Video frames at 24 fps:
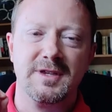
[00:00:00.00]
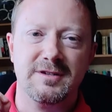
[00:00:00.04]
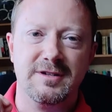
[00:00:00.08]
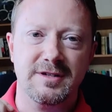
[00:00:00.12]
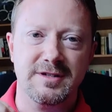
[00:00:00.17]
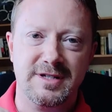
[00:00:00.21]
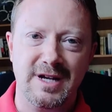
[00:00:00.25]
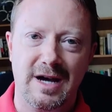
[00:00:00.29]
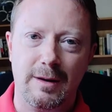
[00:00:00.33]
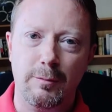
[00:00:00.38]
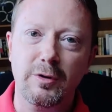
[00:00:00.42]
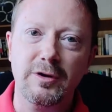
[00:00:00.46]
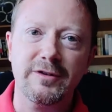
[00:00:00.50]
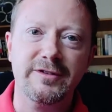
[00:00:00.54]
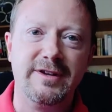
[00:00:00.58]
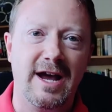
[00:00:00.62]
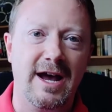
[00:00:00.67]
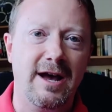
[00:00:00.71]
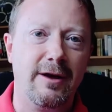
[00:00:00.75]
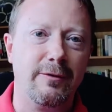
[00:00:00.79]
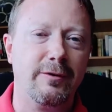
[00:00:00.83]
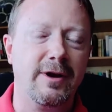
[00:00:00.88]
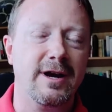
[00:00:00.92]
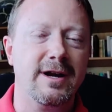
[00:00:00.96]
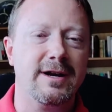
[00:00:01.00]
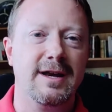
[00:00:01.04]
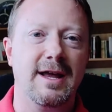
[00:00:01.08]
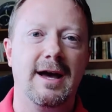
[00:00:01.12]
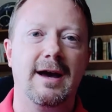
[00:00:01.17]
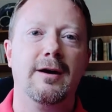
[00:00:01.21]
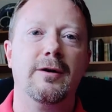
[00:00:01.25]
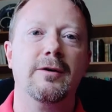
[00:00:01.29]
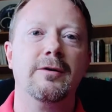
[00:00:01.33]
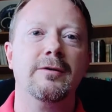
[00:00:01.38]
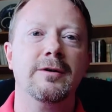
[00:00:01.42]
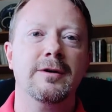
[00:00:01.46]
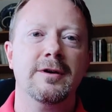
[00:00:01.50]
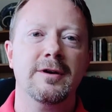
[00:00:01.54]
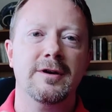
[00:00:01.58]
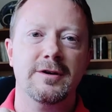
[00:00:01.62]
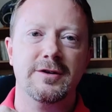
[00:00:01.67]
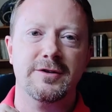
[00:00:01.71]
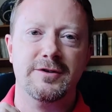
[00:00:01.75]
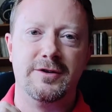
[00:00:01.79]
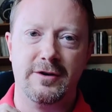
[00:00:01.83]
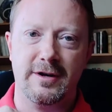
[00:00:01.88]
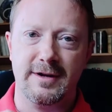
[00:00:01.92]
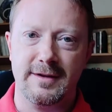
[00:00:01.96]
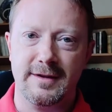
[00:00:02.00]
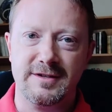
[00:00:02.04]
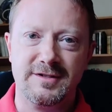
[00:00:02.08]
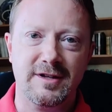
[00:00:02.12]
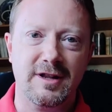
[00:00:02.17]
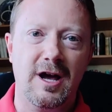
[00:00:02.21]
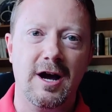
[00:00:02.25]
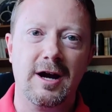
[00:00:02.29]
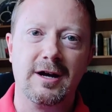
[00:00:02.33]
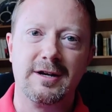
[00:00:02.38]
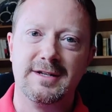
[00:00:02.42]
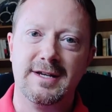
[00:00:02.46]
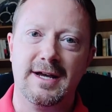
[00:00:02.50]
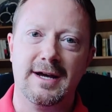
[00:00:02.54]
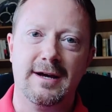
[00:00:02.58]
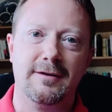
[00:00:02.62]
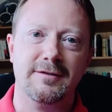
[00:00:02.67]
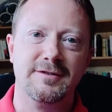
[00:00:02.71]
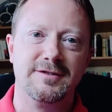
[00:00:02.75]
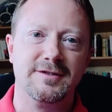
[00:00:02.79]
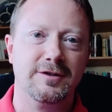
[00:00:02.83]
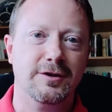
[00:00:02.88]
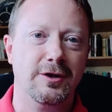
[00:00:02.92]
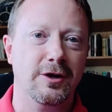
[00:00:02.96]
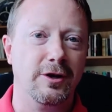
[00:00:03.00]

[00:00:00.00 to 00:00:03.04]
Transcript: to double down right now during this lockdown. So